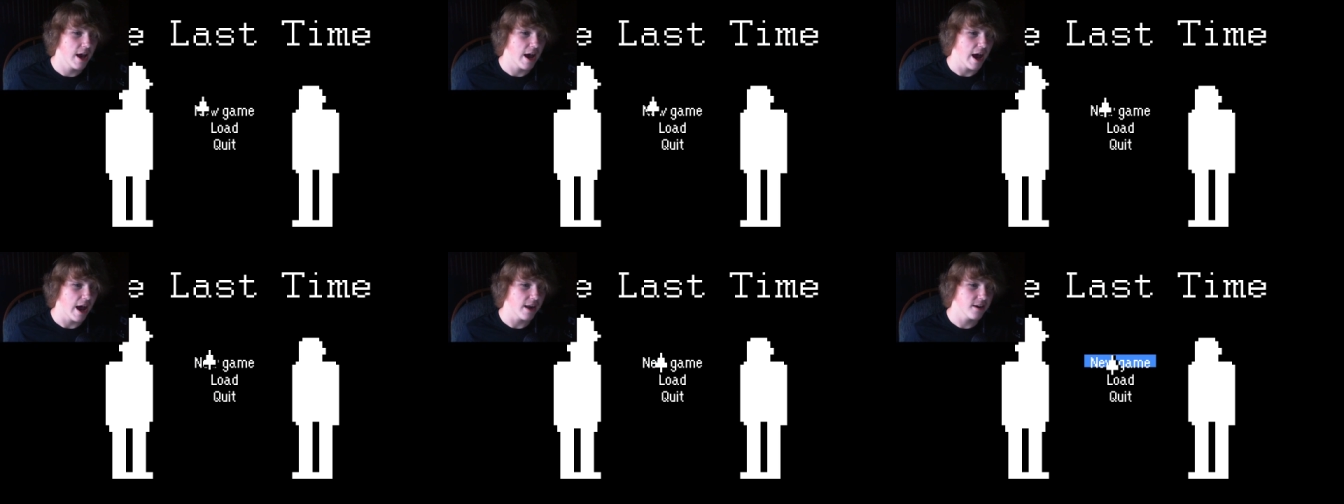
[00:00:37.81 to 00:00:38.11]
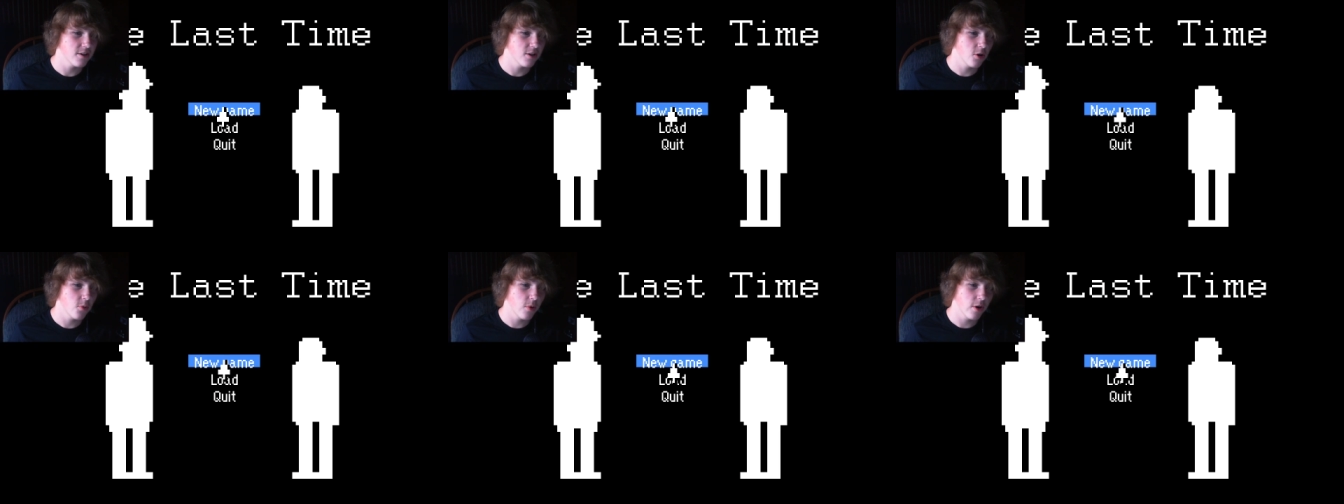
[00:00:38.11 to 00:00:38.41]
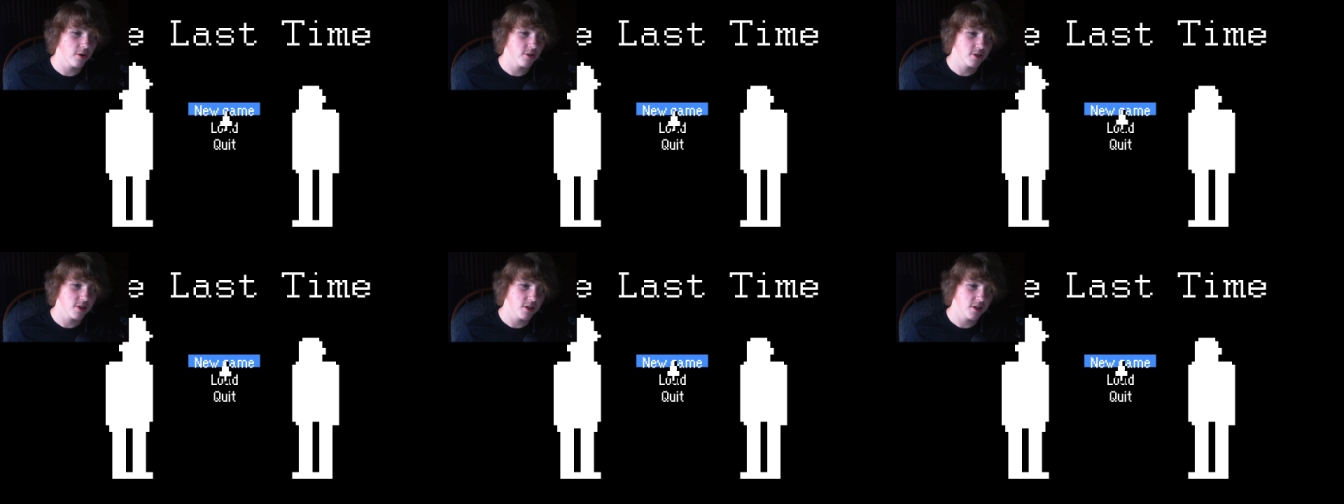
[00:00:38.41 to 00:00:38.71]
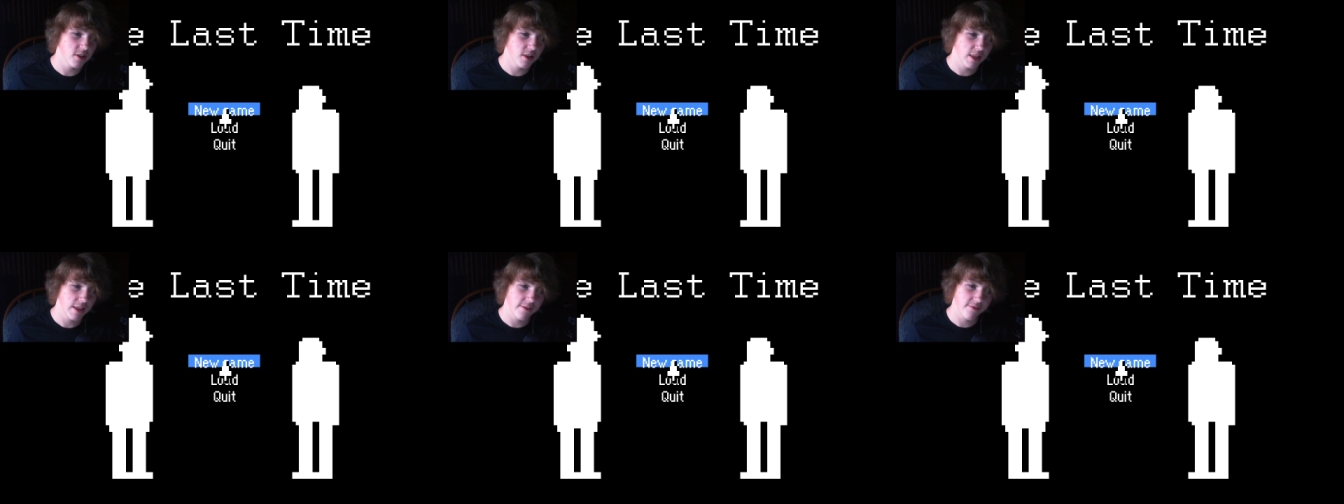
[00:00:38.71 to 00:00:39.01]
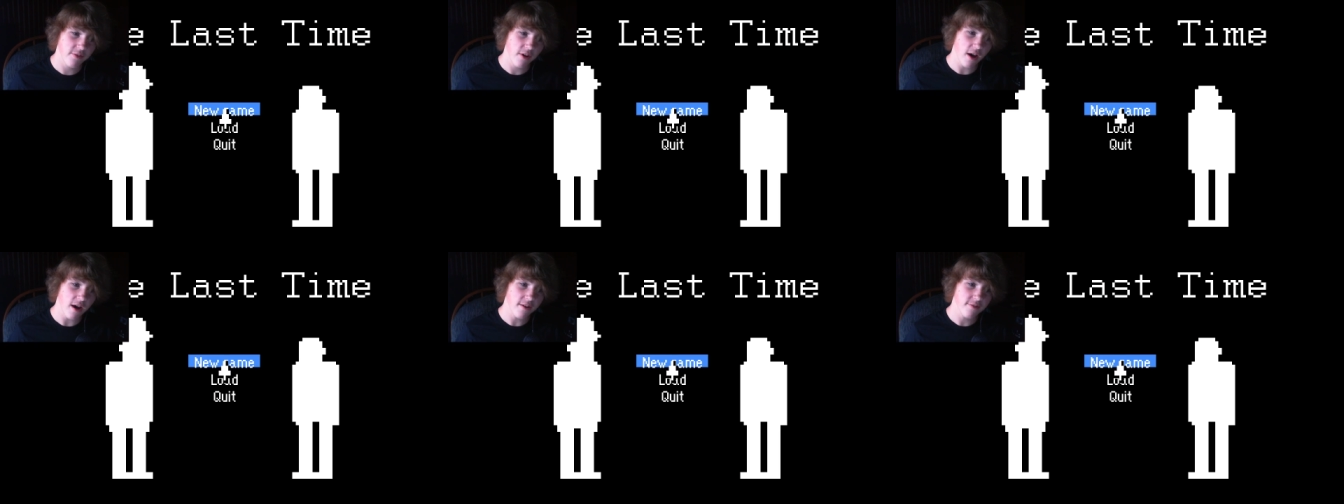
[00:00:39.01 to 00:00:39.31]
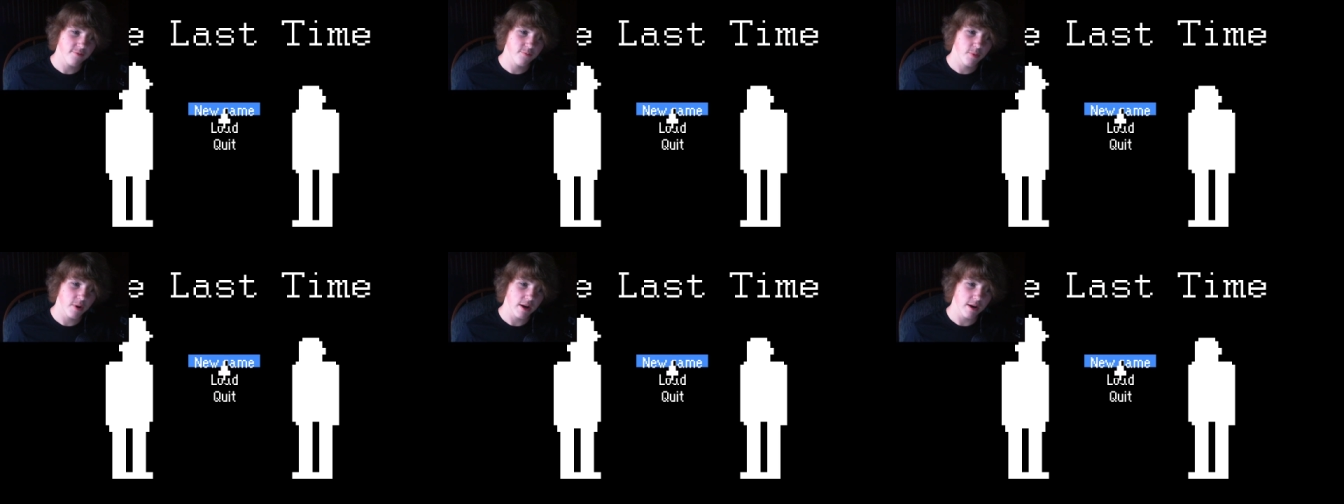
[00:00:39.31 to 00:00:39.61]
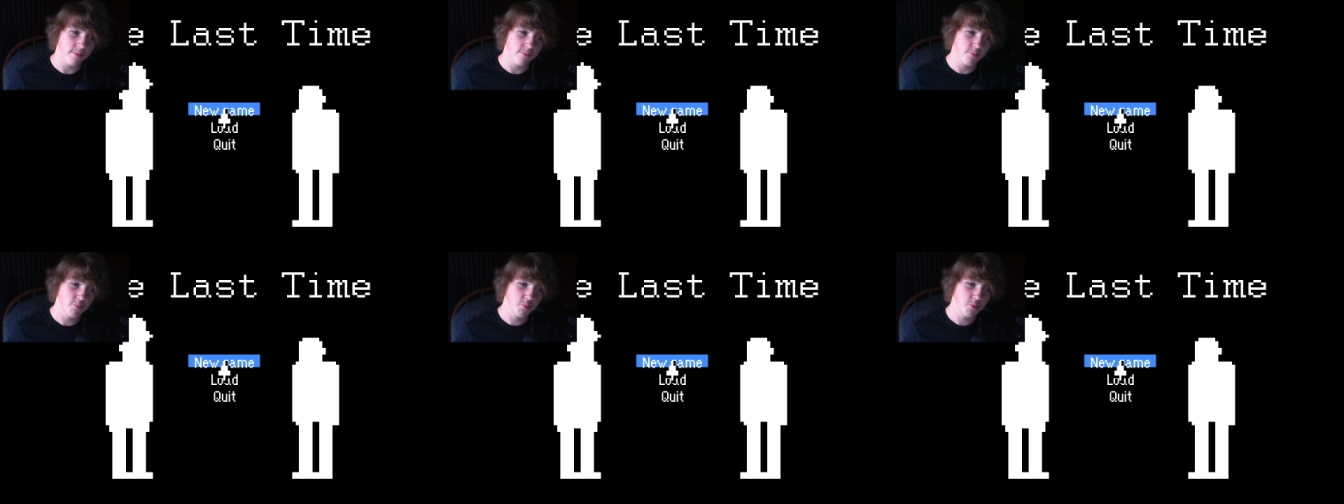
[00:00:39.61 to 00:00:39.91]
I don't know where it's gonna leave off, but
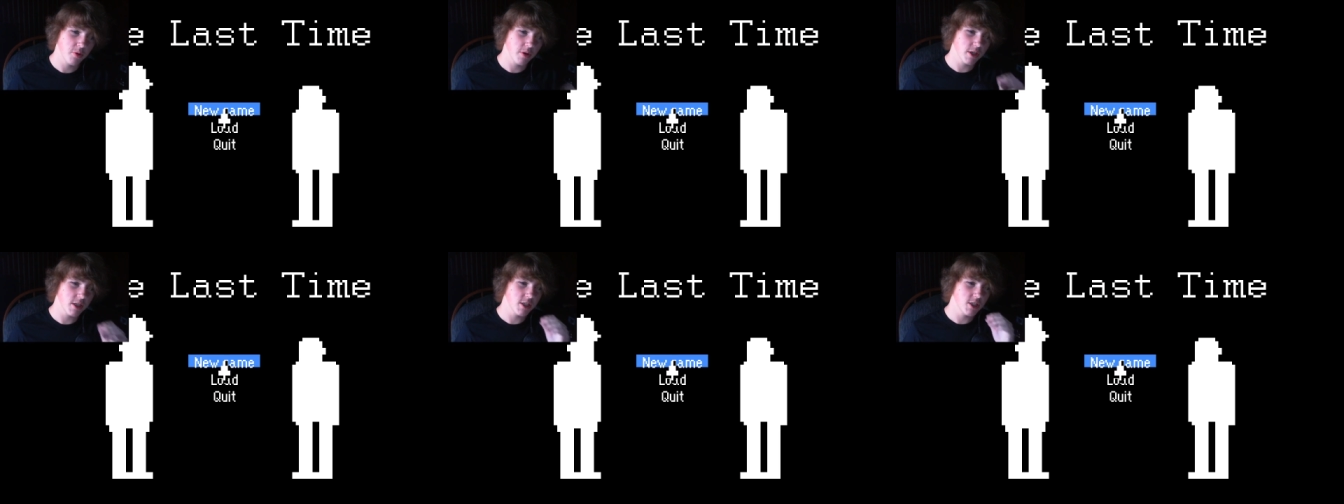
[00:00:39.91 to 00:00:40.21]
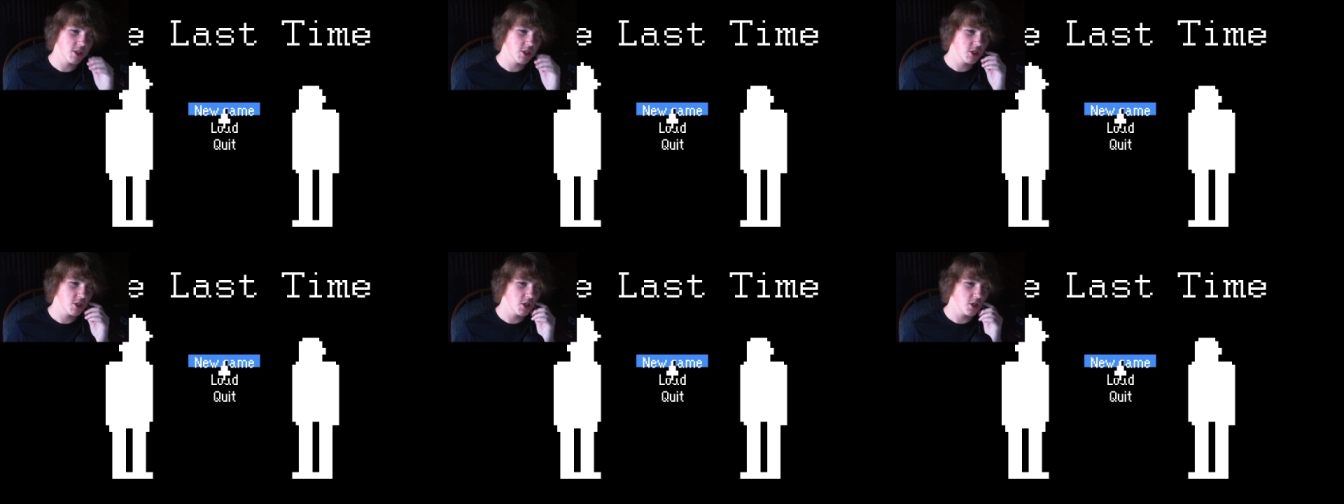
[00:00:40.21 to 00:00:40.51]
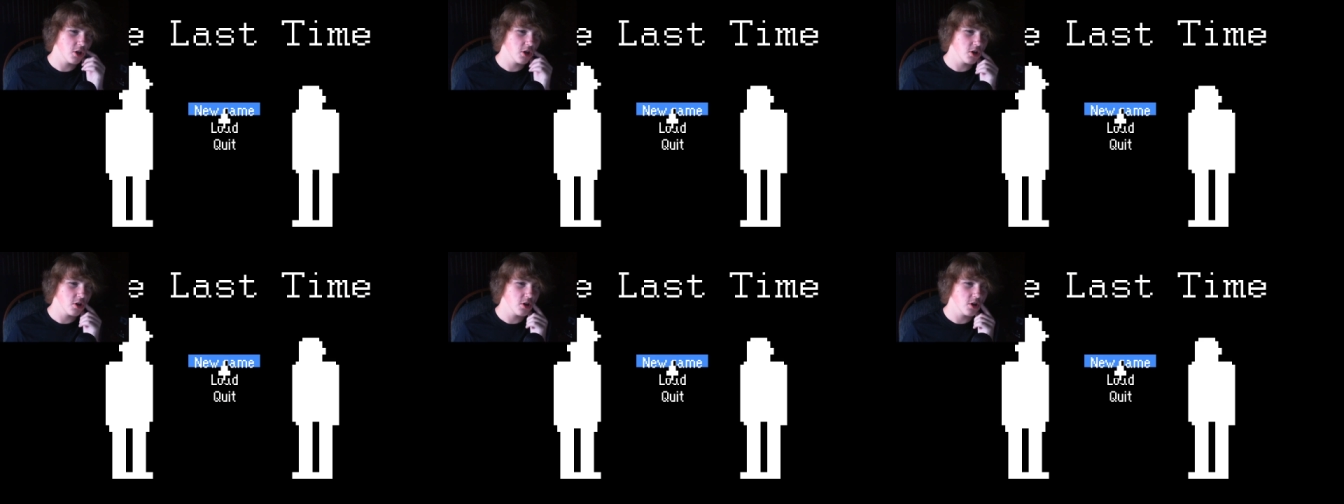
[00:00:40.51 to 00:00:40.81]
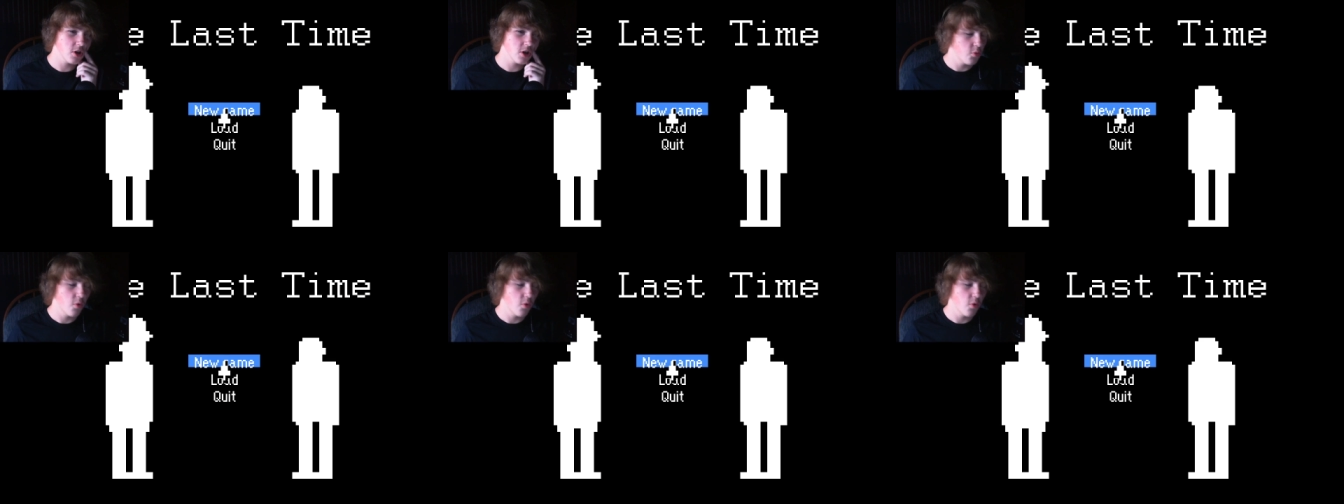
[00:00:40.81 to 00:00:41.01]
I'm pretty sure